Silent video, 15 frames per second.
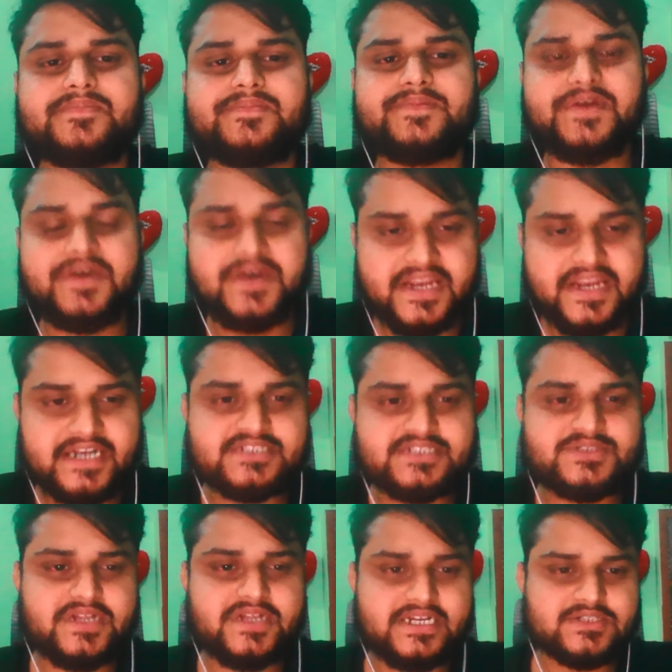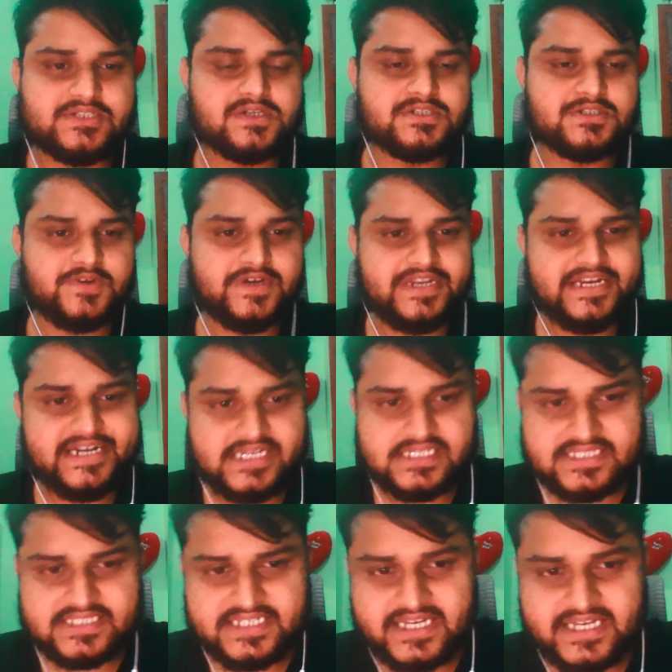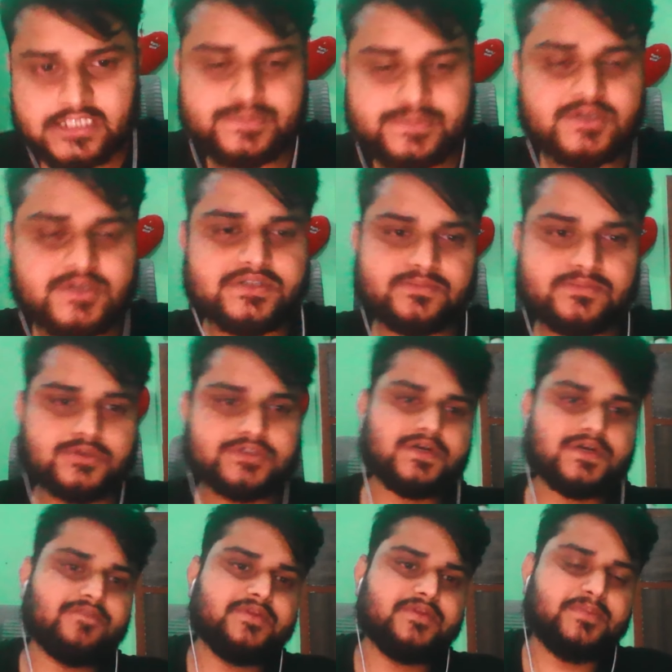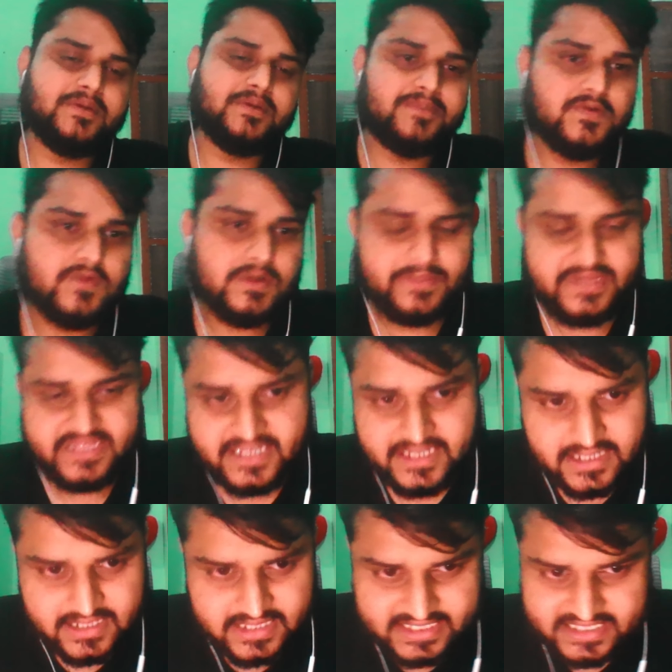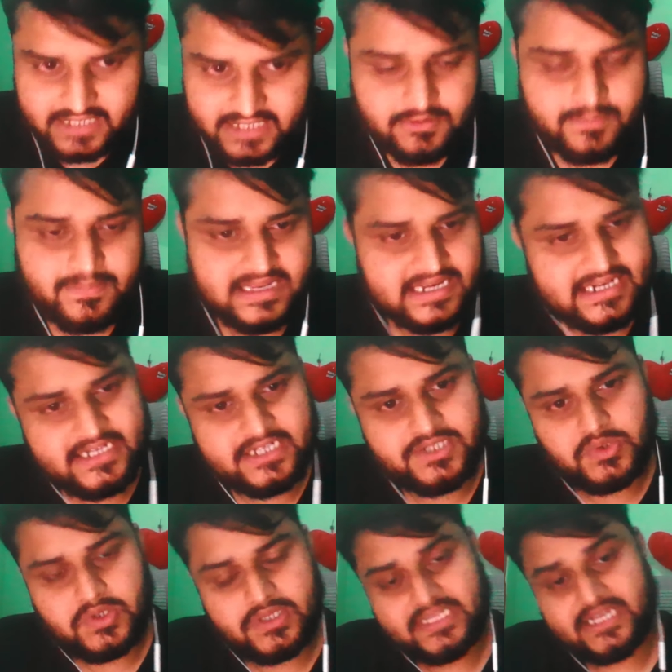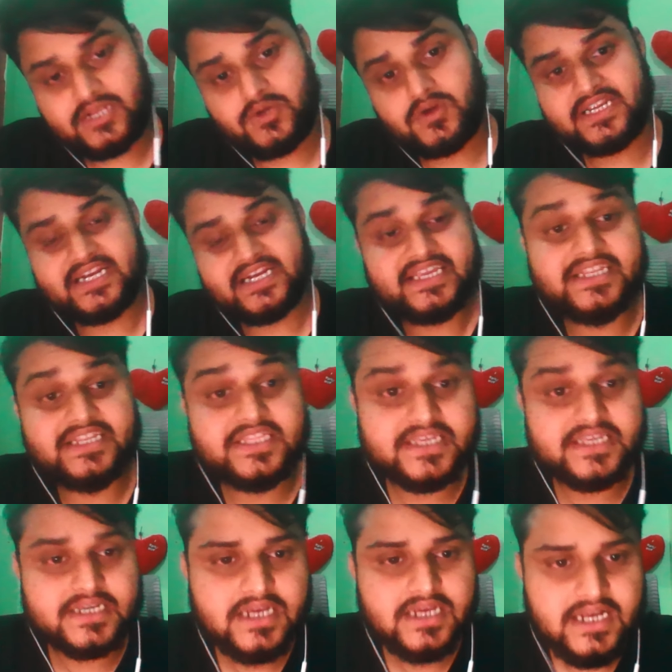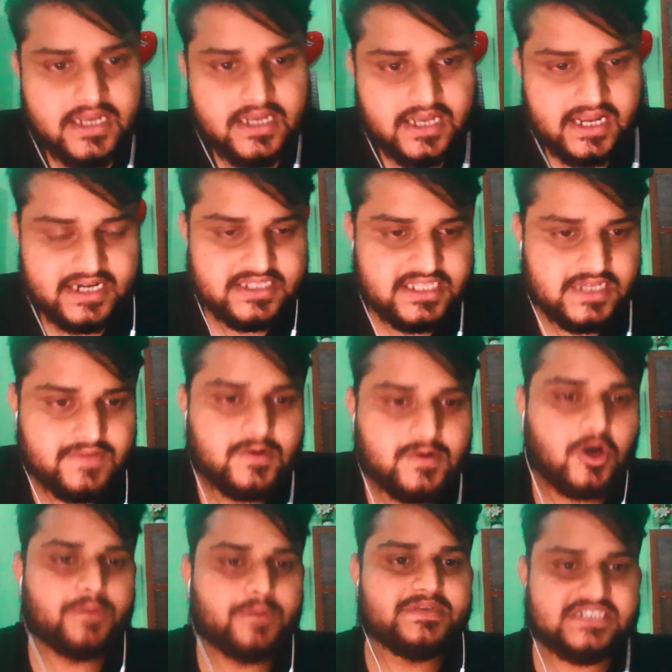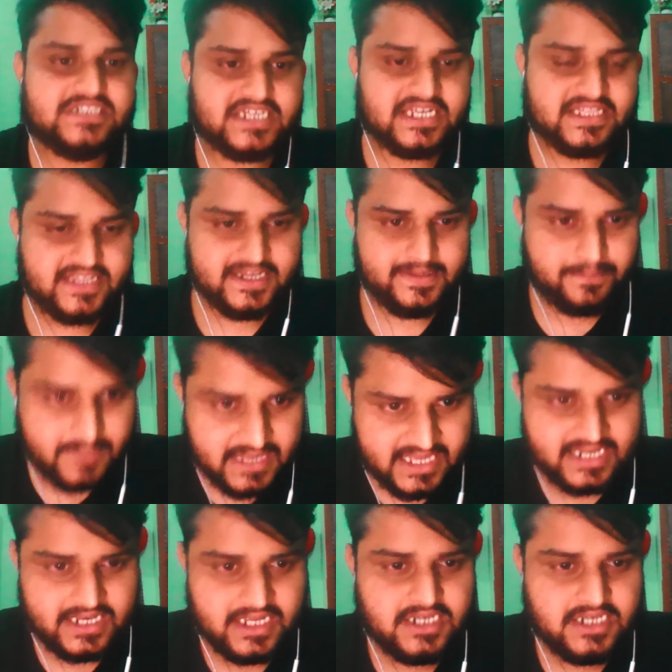Great. So that is also very interesting as because most of the people will be thinking that they have applied and they are not getting anything and they will not be checking their mail.